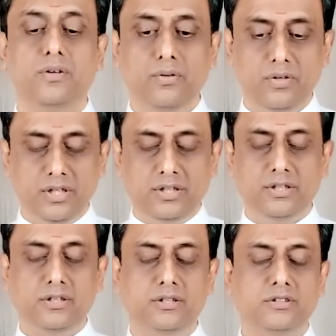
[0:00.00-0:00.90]

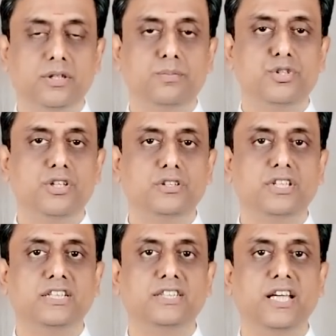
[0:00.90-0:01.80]
In the
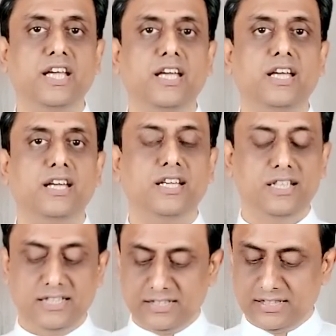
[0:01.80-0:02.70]
scriptures they say
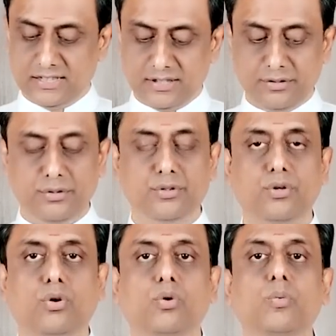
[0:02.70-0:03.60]
you
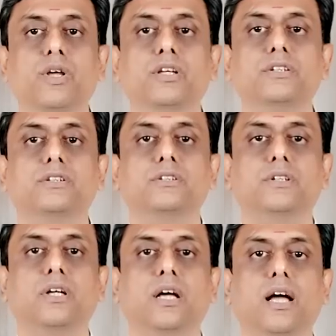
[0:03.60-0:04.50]
should
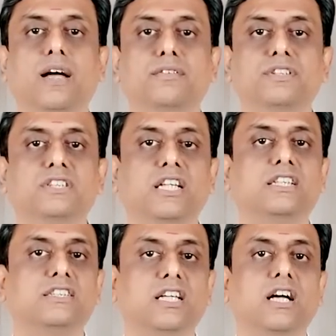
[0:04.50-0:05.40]
always have
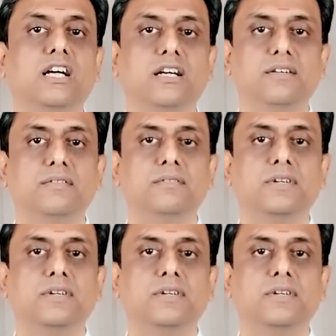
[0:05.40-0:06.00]
satsang.